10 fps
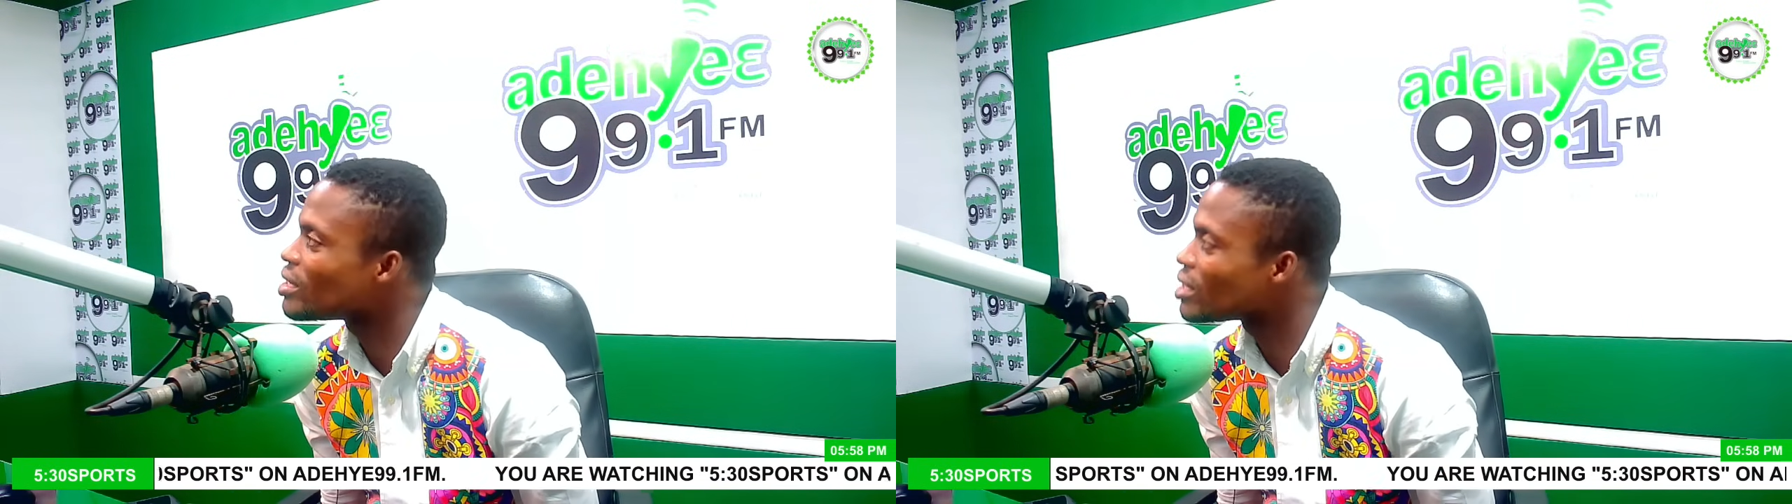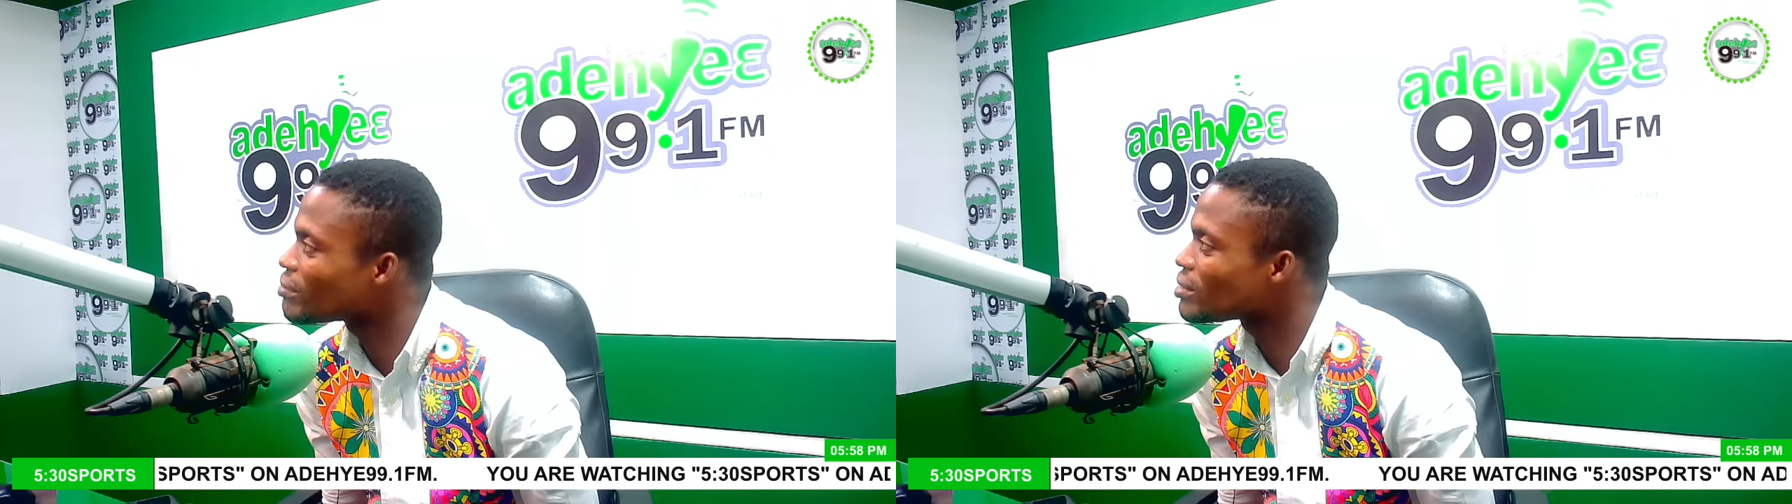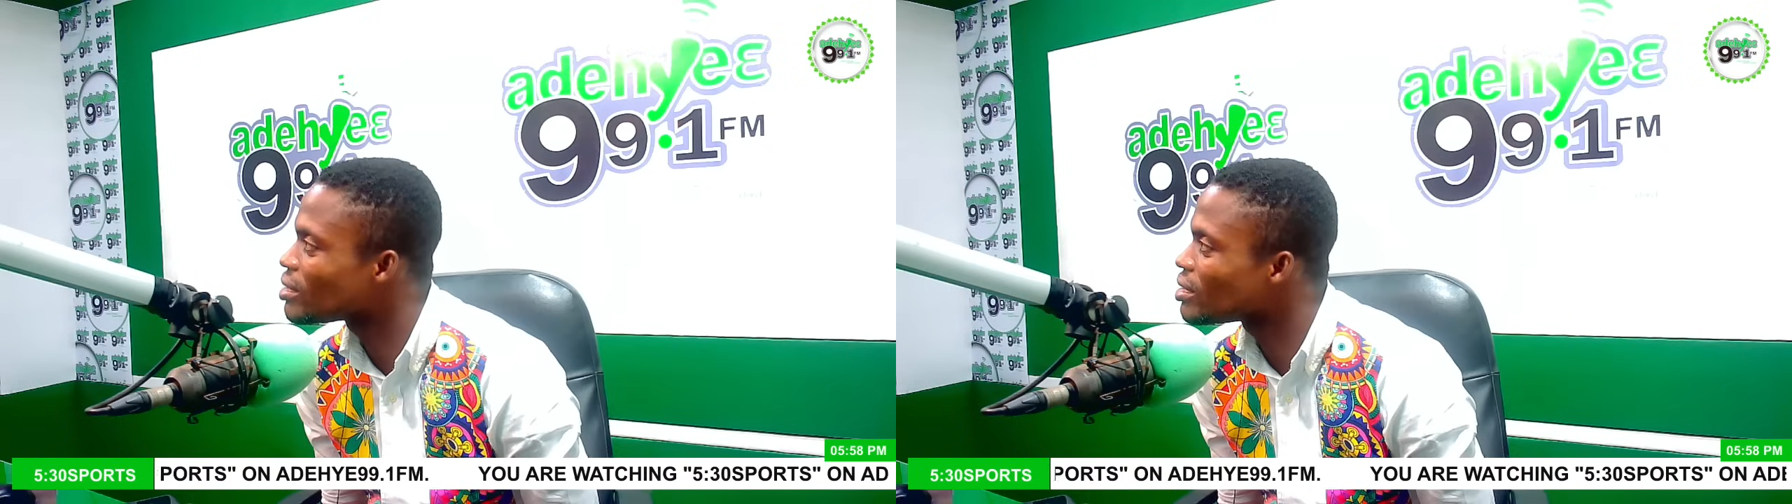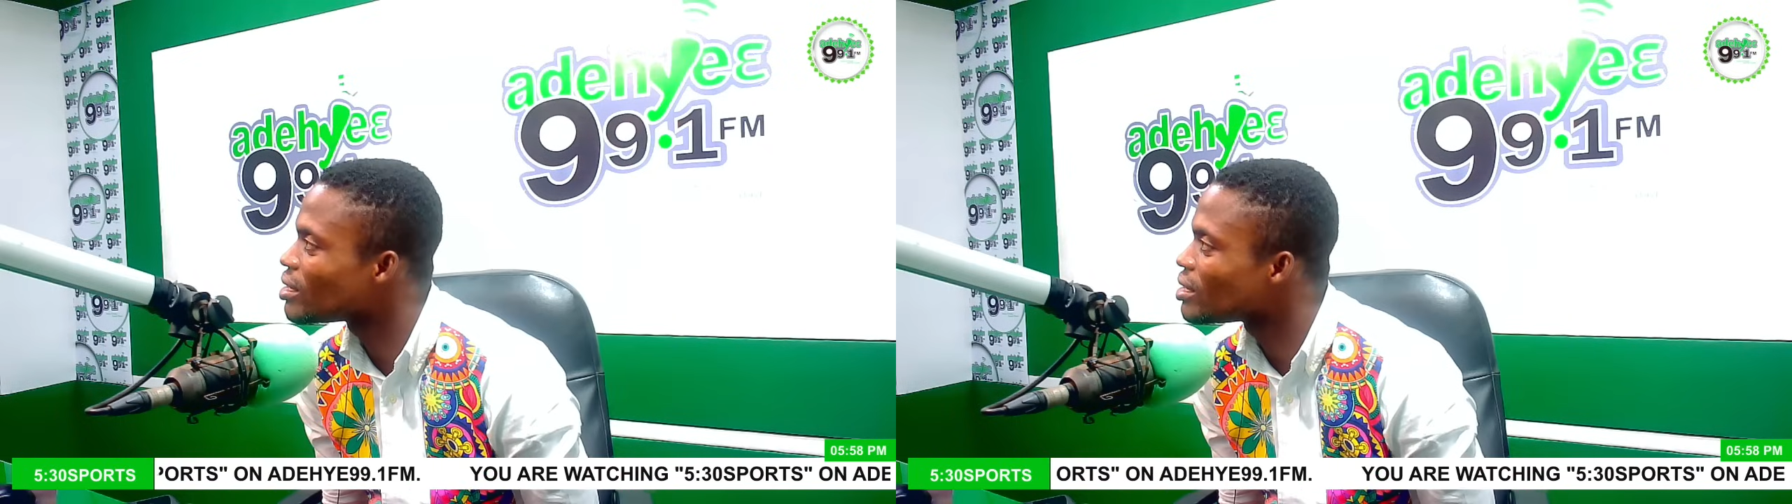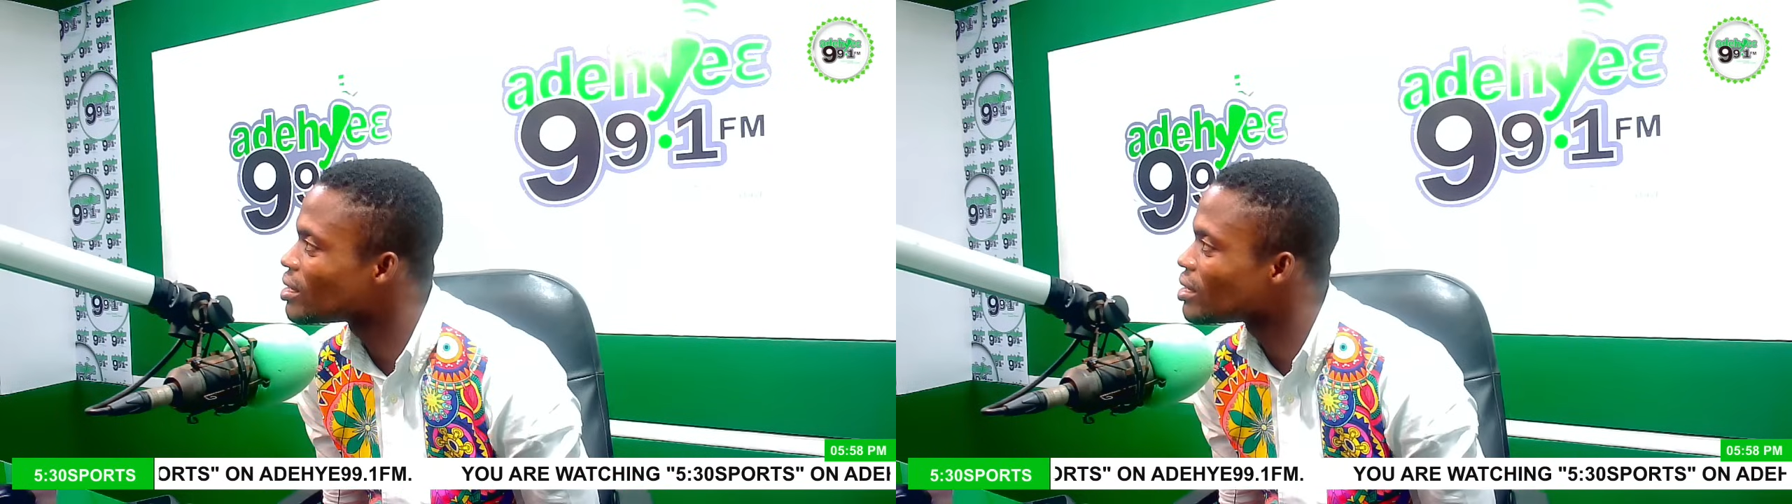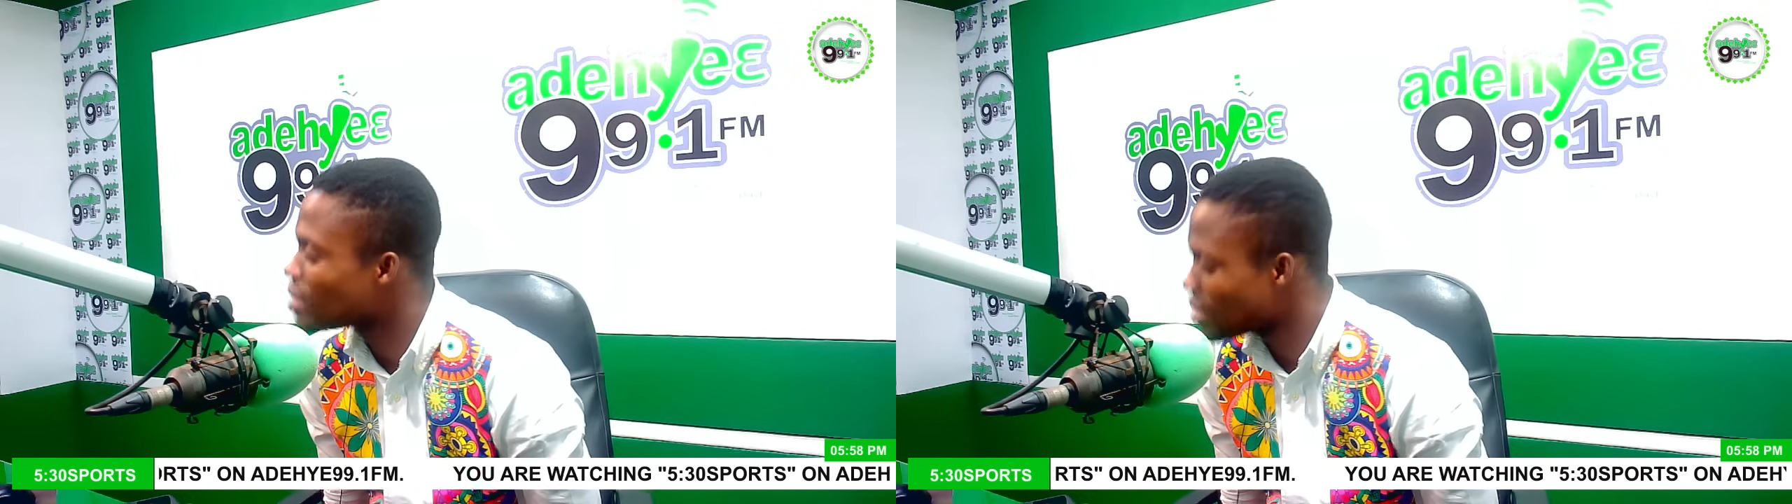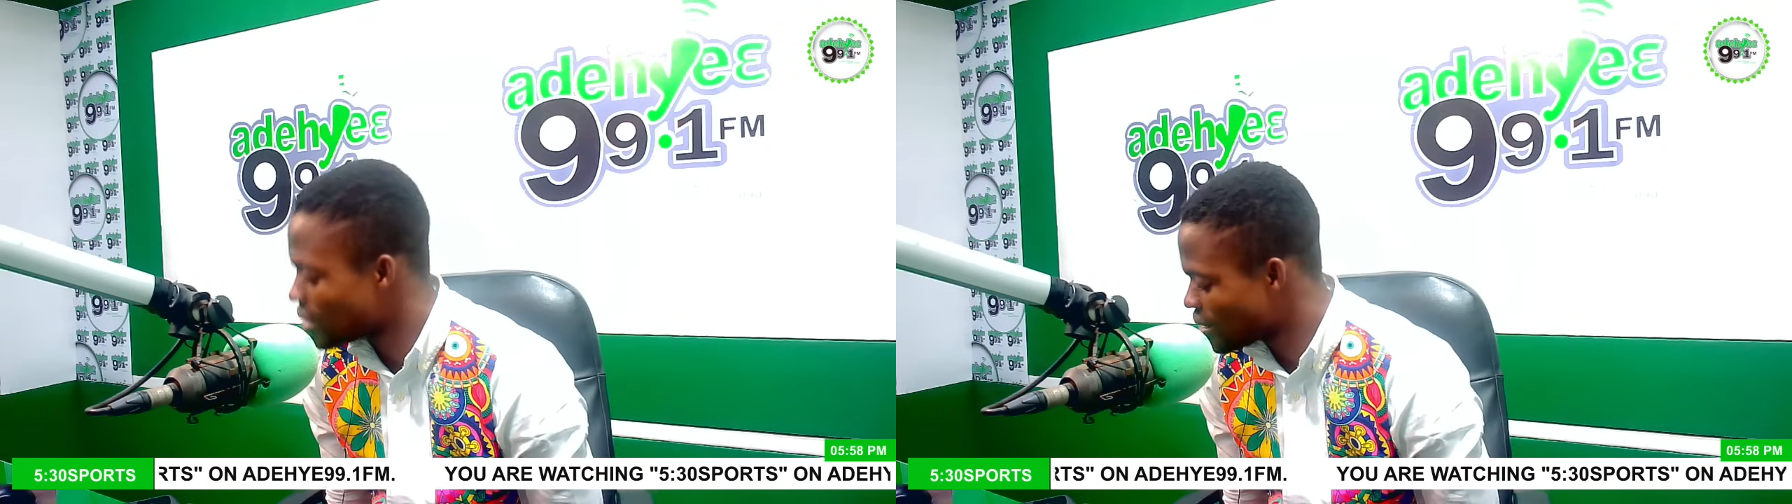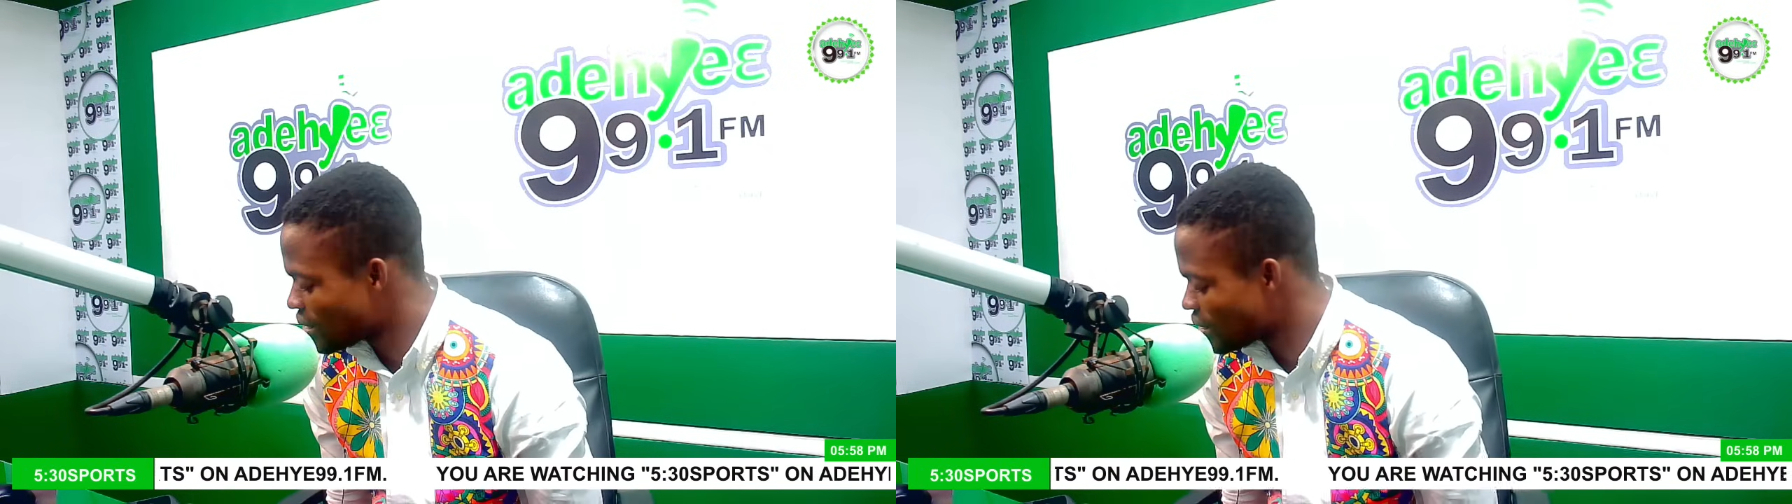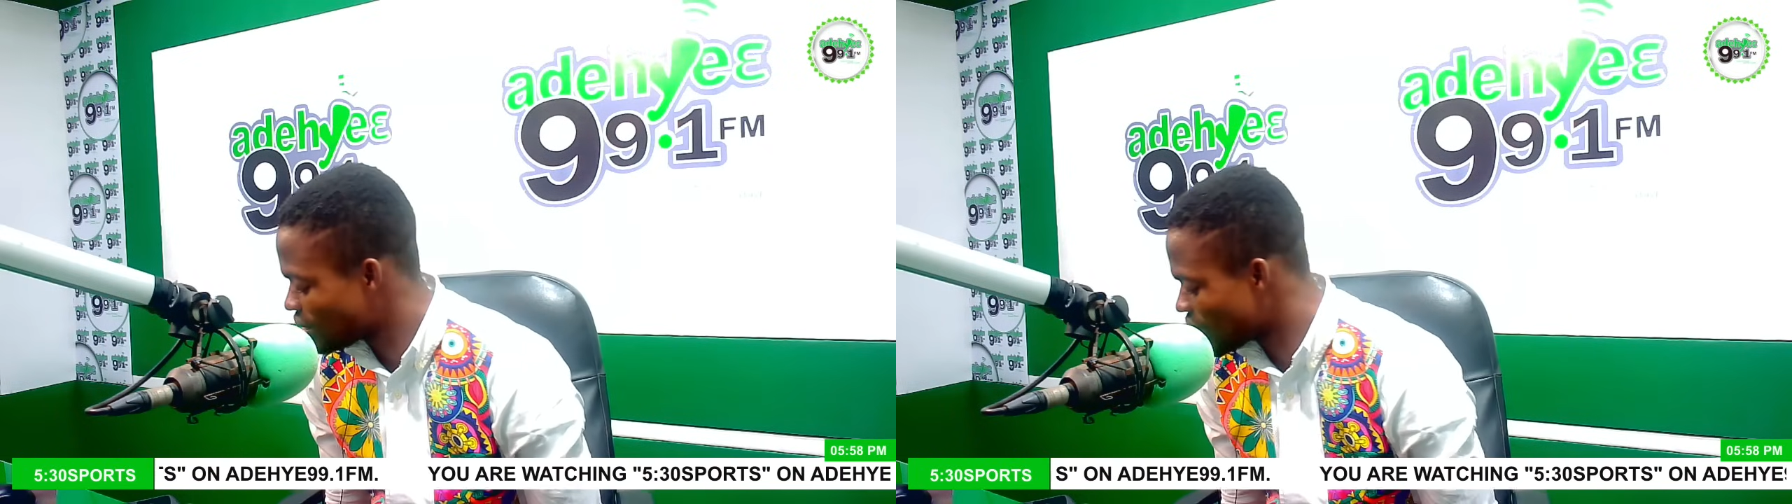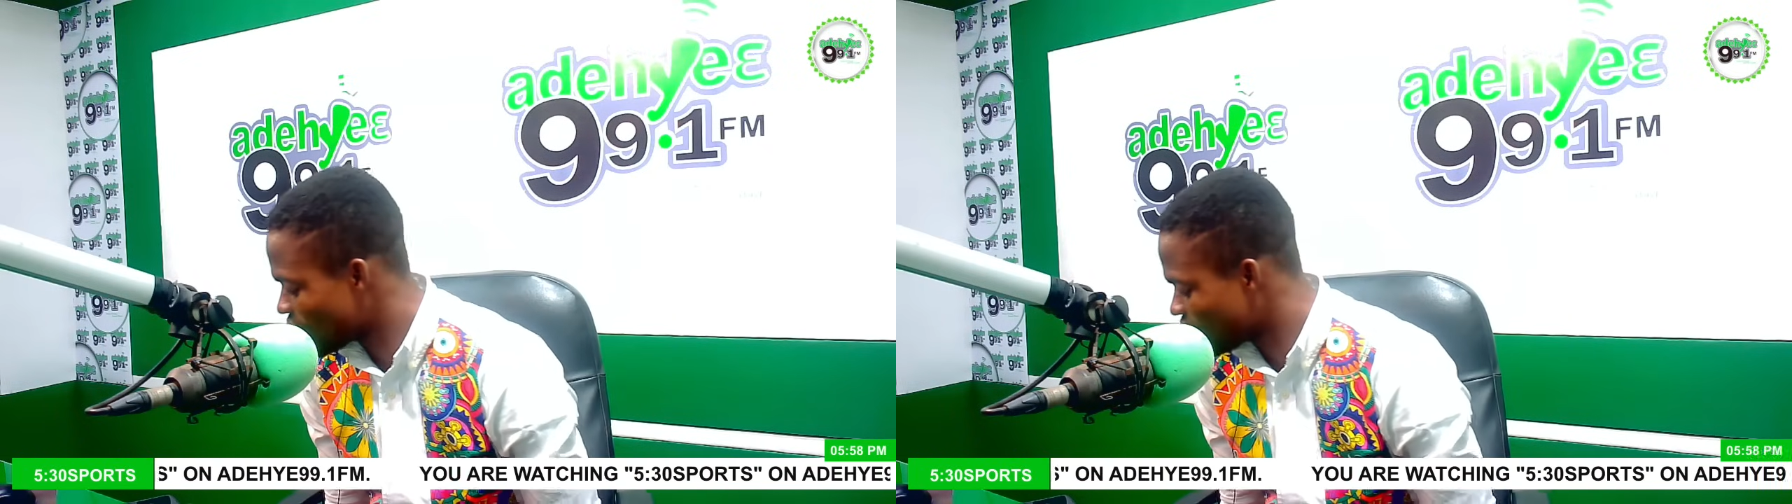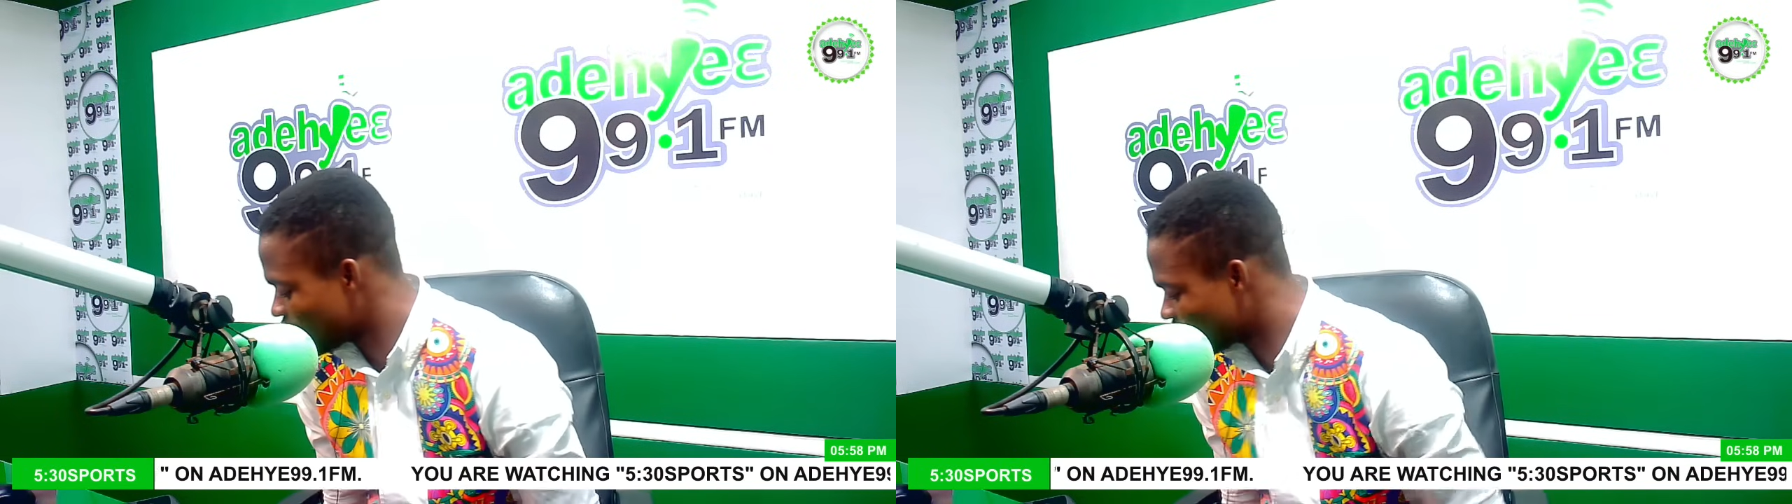but me a house in it. Obi names